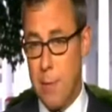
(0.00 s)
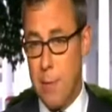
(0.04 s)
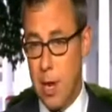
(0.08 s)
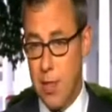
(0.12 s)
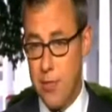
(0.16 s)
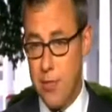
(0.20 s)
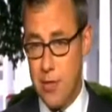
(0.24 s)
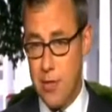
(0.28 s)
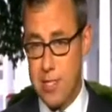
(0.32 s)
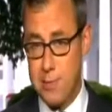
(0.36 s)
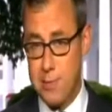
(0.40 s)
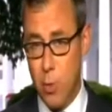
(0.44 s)

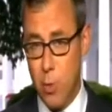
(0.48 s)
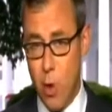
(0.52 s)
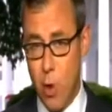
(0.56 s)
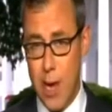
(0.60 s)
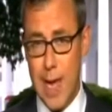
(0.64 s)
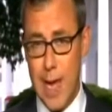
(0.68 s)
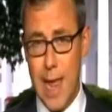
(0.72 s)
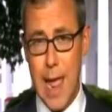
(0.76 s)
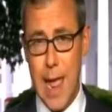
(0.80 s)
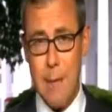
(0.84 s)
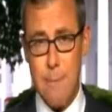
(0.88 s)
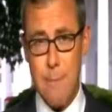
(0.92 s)
But at this
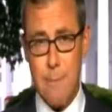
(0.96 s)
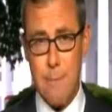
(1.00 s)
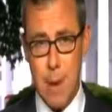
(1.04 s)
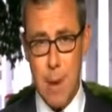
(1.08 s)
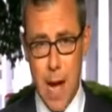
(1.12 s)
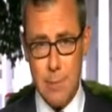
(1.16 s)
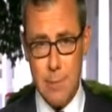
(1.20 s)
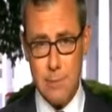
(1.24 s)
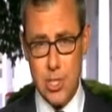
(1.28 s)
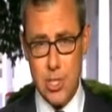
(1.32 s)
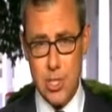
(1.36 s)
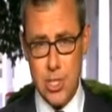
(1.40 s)
point, a
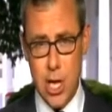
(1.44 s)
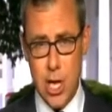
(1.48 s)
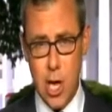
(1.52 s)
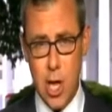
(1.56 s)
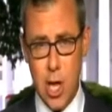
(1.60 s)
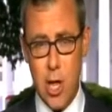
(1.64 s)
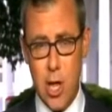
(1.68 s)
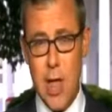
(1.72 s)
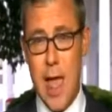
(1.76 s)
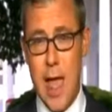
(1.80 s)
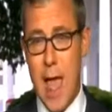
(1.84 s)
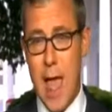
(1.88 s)

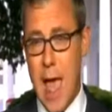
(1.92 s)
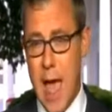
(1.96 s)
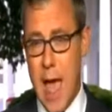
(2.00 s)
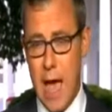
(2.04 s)
bombshell